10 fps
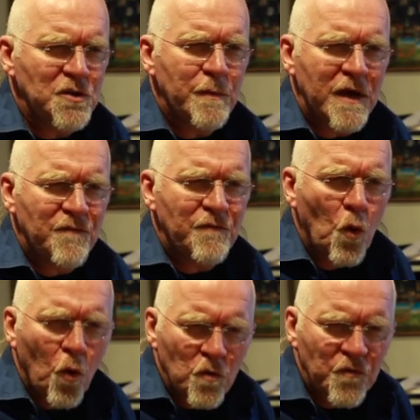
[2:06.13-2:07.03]
You may
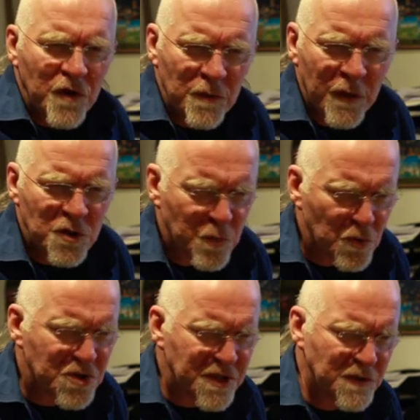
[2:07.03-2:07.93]
all feel much
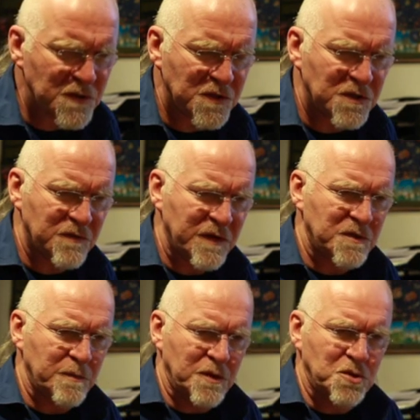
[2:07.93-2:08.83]
more sensitive
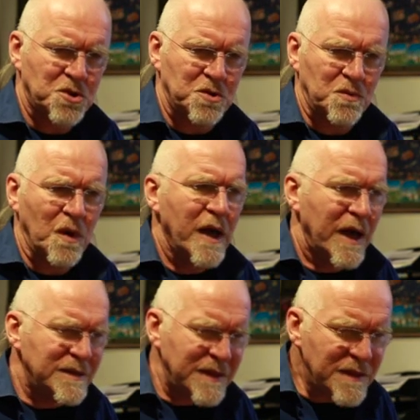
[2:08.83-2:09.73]
and emotional,
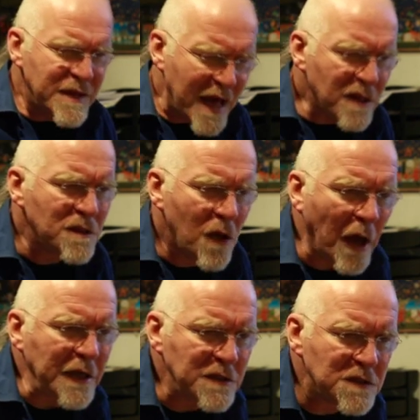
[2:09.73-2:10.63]
and in that
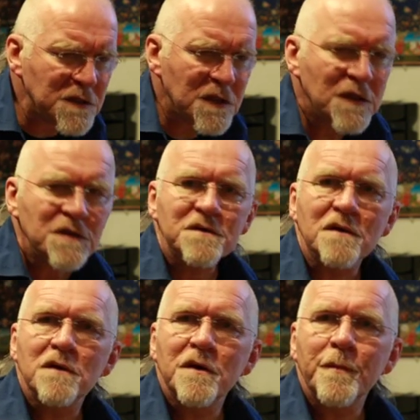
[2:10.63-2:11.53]
light,
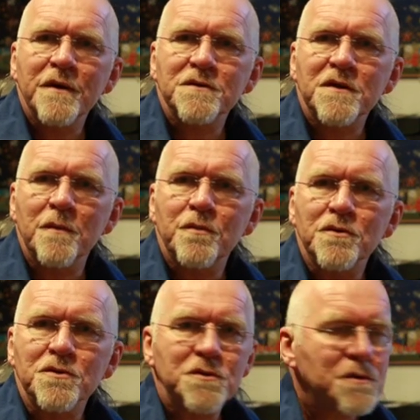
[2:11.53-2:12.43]
don't let your buttons get
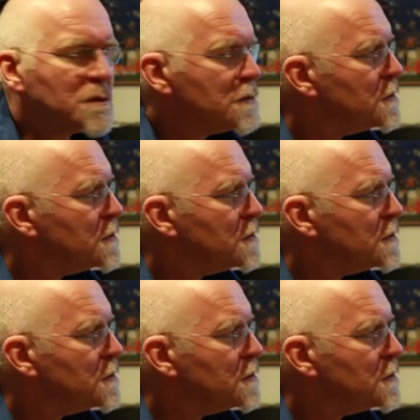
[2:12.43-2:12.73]
pushed.